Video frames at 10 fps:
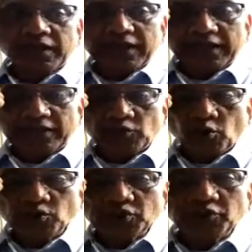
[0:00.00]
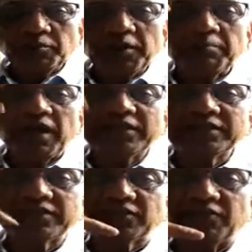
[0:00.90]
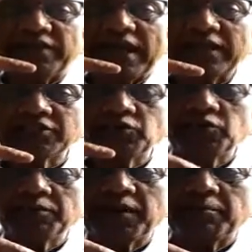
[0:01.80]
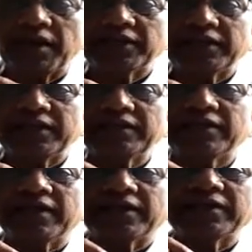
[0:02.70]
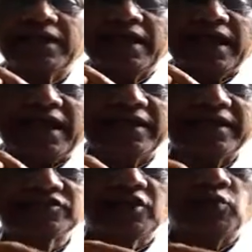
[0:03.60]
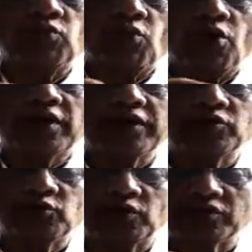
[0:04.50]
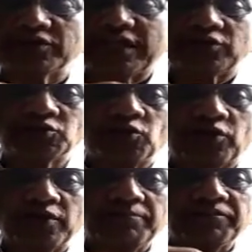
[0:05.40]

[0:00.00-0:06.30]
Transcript: It goes into my mind. There's a reaction with my mind and intellect, and I start walking towards that store.